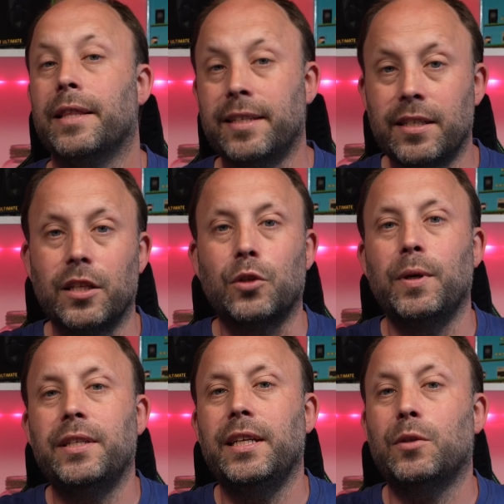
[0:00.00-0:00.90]
This is the
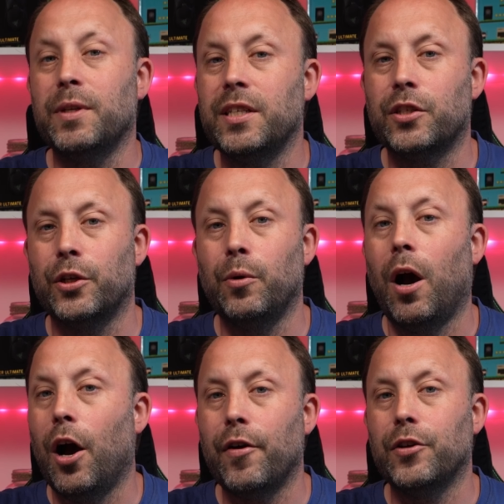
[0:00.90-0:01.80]
2022
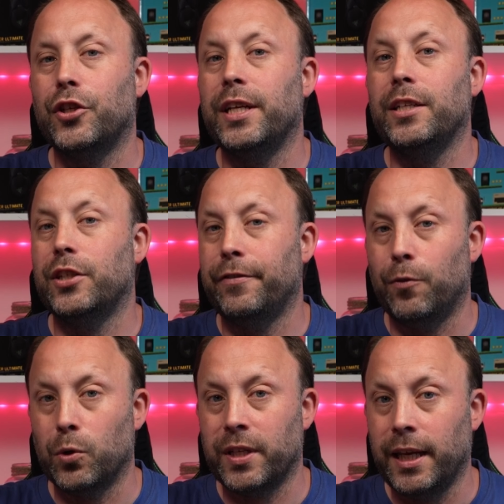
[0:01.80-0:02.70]
ROG
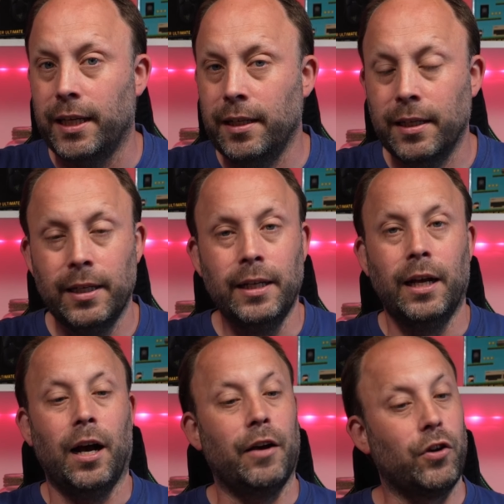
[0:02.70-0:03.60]
G14.
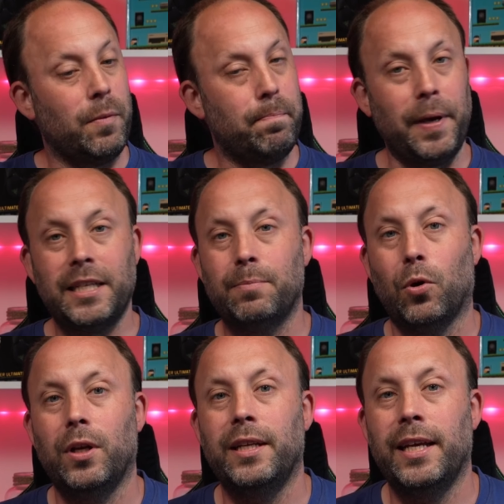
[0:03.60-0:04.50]
I've got the base
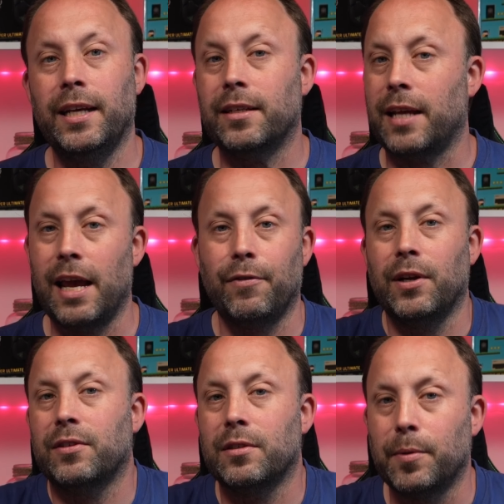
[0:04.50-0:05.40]
model in here because everyone
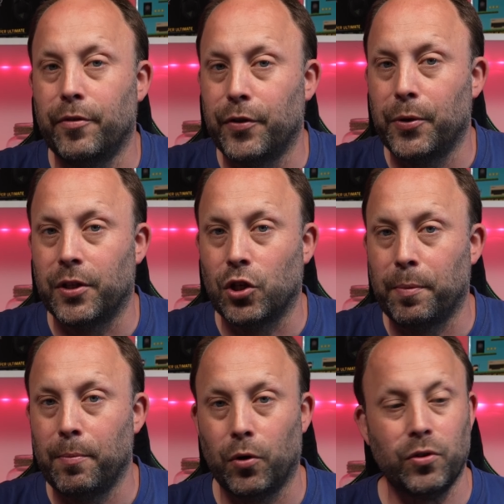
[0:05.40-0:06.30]
else seems to be reviewing the
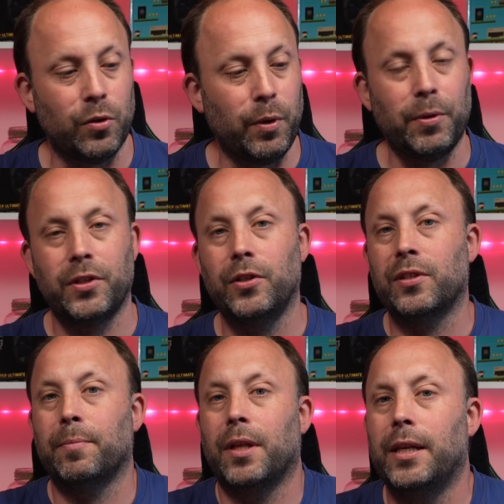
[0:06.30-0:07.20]
top-end model, so we want to do
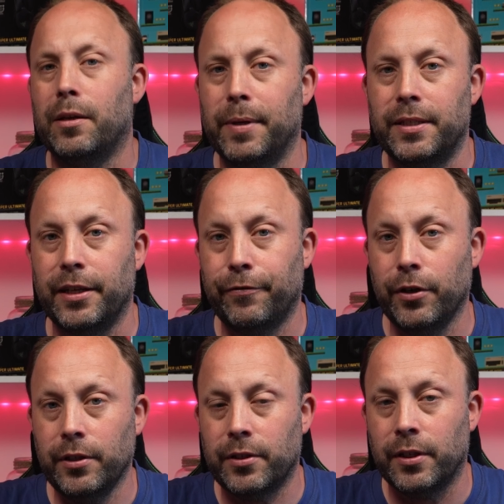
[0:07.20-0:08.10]
something a little bit
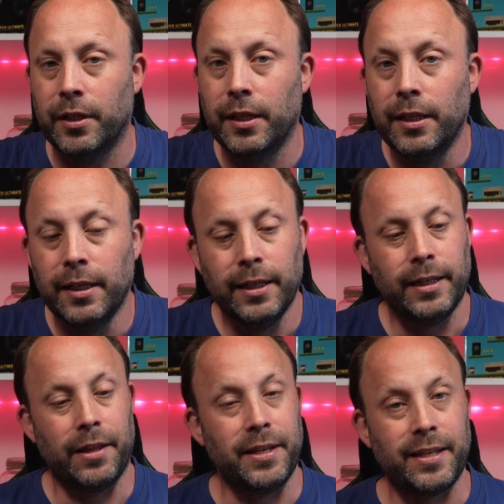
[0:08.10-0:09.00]
different.
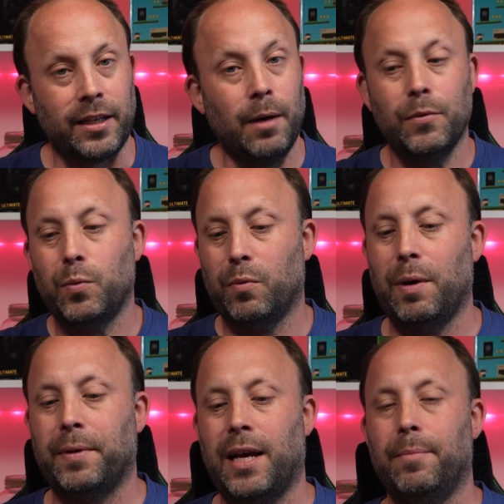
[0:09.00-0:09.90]
Now this comes with a
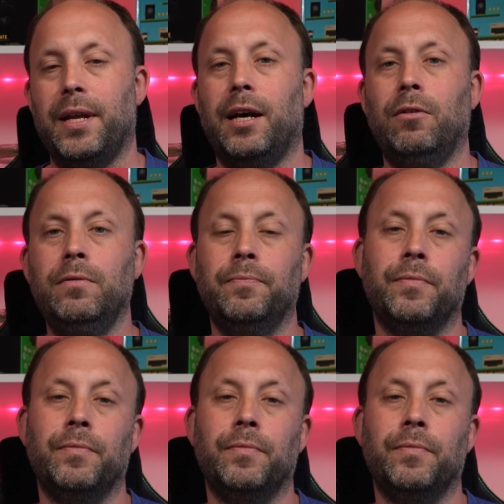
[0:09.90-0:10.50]
webcam now,